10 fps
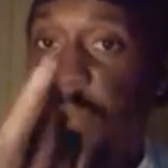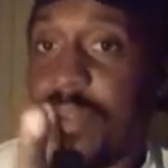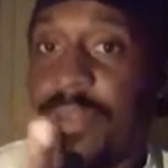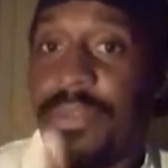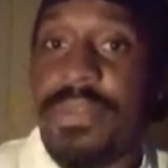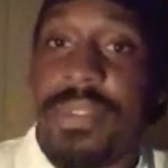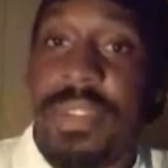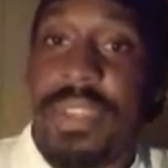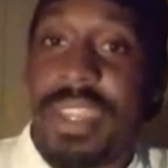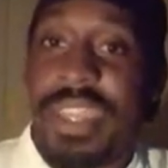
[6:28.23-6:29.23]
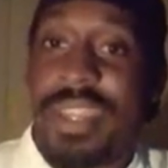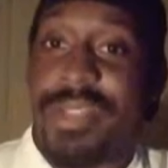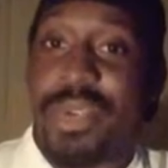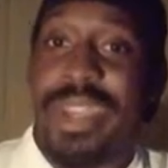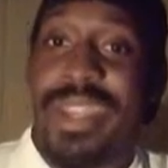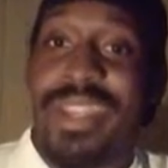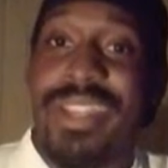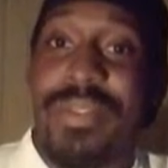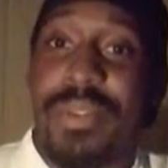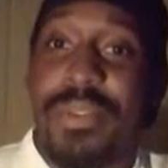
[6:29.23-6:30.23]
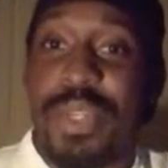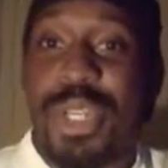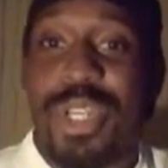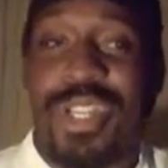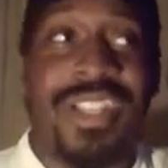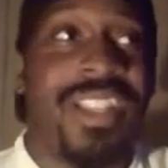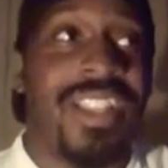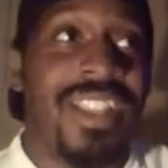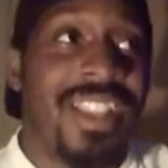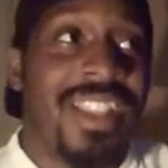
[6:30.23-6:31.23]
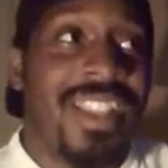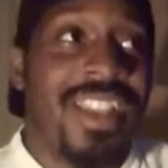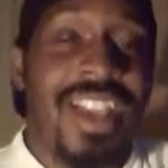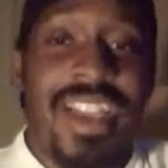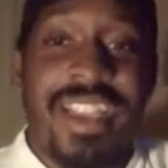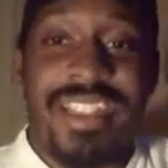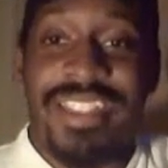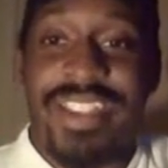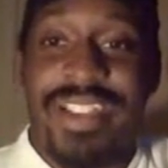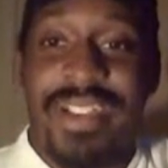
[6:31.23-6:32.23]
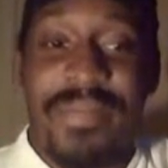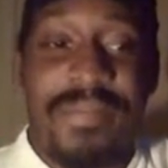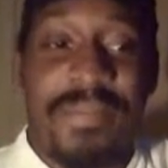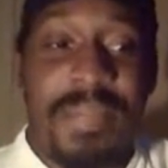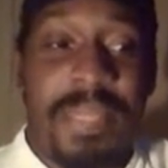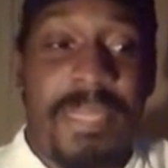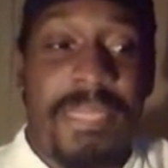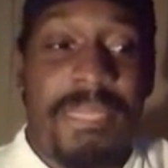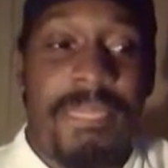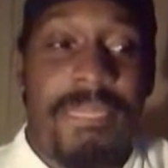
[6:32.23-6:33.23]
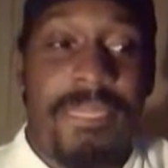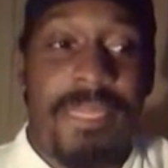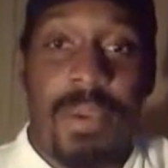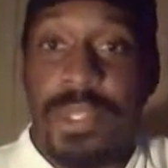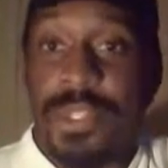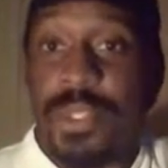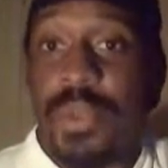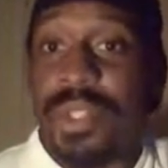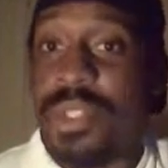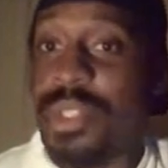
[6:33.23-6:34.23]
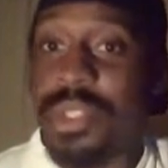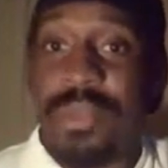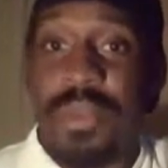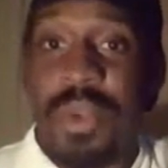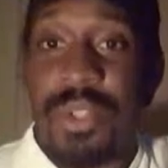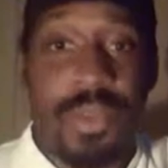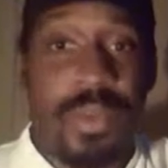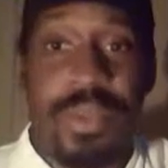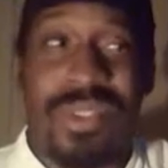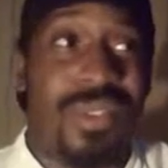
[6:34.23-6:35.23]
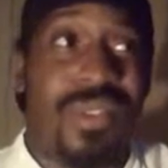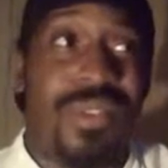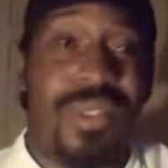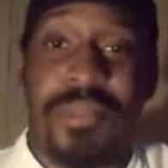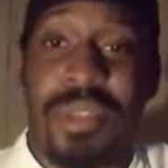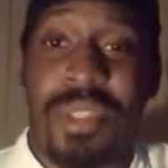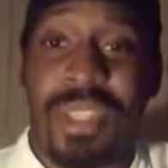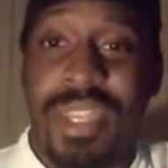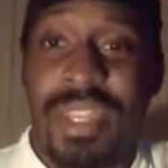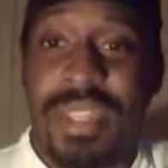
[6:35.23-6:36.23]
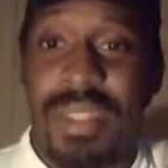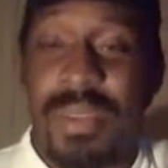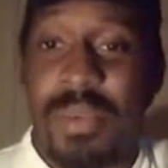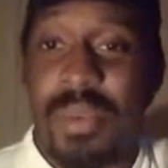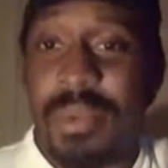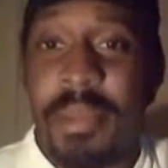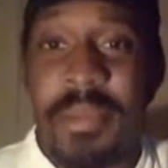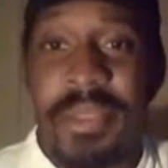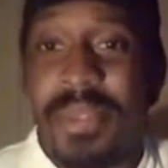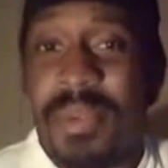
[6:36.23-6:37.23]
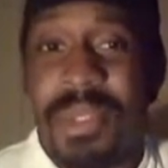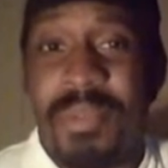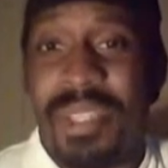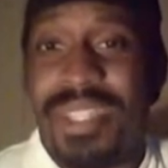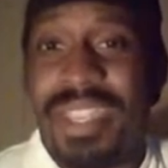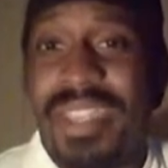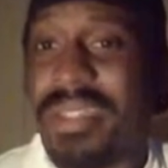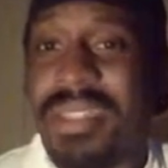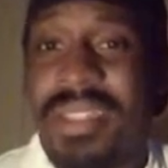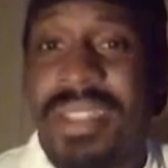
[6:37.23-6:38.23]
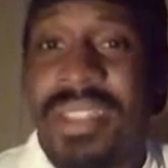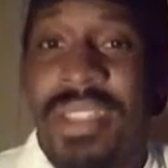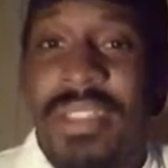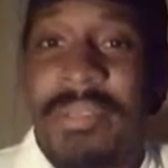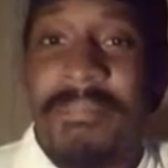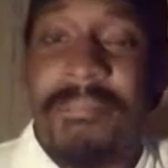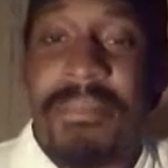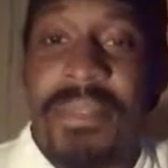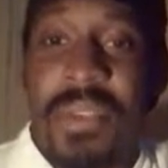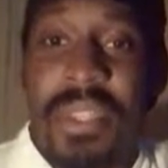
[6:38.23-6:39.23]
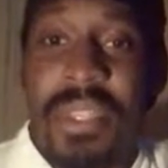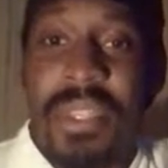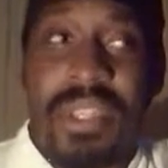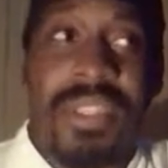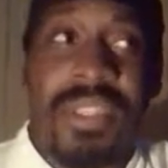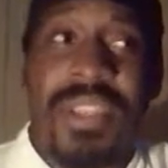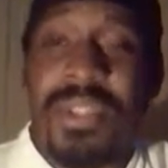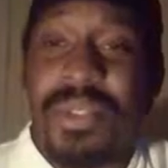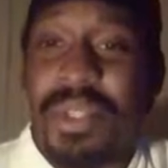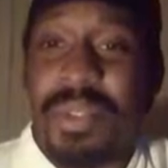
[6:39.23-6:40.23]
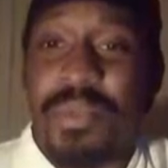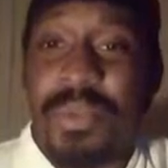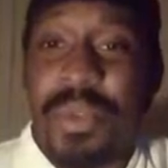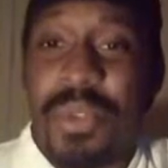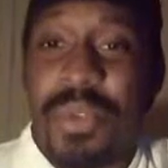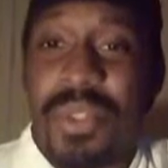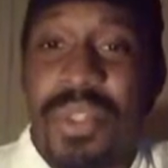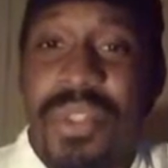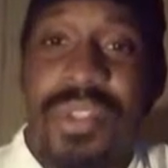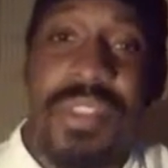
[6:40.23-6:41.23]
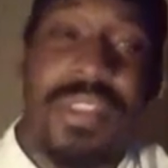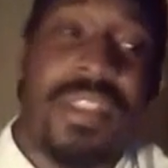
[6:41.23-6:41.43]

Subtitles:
gulf, I guess, right? River. And there was sewage, raw sewage or something like that in the water. Maybe if there was something dead, I think it usually comes from raw sewage.